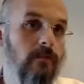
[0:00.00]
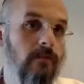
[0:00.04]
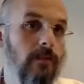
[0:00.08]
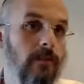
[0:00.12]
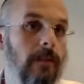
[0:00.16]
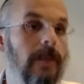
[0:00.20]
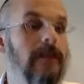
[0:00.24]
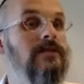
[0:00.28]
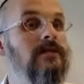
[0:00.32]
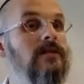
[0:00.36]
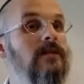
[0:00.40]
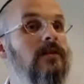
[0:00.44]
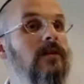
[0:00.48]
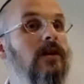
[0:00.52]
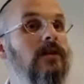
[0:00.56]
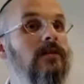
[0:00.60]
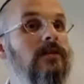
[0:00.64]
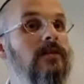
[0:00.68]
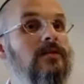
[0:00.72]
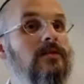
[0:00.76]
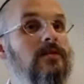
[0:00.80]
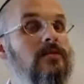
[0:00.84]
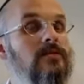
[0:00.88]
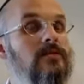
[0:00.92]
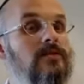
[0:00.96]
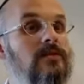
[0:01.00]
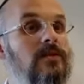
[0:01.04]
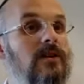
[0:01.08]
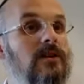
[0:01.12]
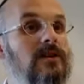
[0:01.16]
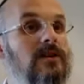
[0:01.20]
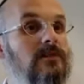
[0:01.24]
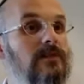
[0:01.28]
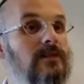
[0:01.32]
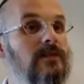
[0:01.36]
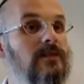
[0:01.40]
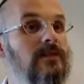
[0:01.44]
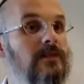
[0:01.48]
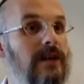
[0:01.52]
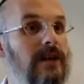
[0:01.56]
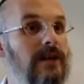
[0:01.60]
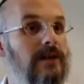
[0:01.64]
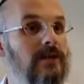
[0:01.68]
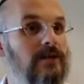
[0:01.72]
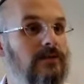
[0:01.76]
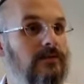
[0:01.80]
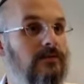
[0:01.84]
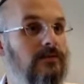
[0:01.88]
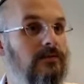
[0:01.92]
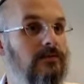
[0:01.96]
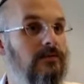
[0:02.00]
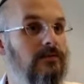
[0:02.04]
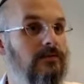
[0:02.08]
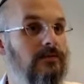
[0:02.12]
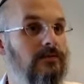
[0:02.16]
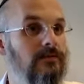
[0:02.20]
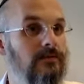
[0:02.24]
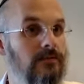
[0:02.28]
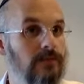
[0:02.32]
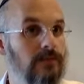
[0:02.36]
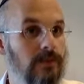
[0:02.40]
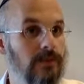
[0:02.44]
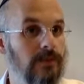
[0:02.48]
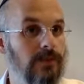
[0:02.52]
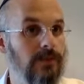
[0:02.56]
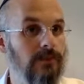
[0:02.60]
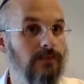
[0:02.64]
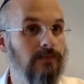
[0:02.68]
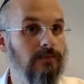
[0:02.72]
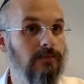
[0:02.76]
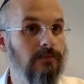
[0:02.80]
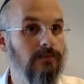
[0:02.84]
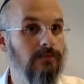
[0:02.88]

That's the godly soul's thought, speech, and action. Clear?